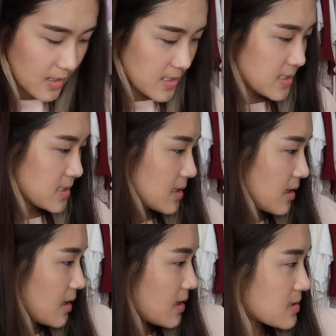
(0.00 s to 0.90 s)
This
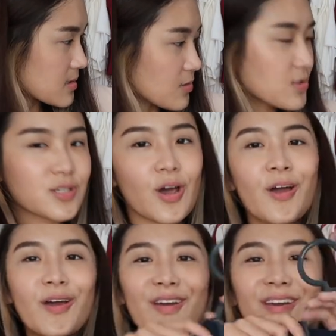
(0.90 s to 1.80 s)
is
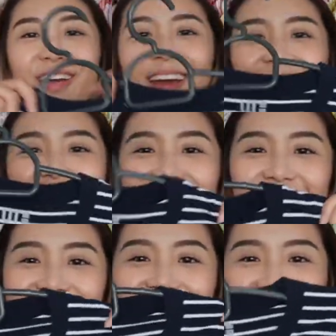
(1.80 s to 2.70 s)
also
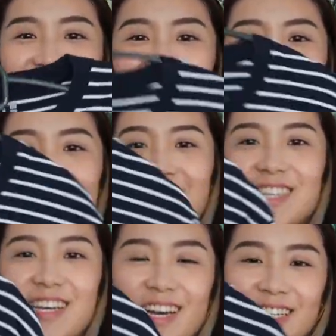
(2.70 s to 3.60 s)
another Mickey Mouse
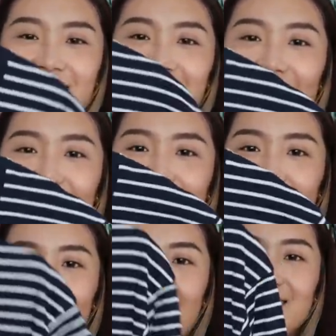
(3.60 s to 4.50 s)
t-shirt. I just love
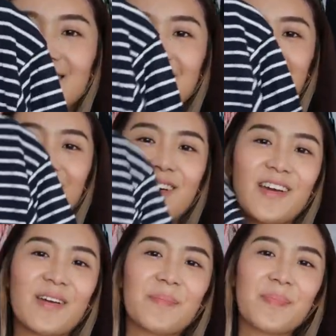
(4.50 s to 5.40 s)
Mickey Mouse, so
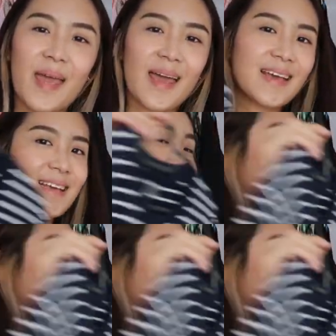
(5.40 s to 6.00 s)
I'm gonna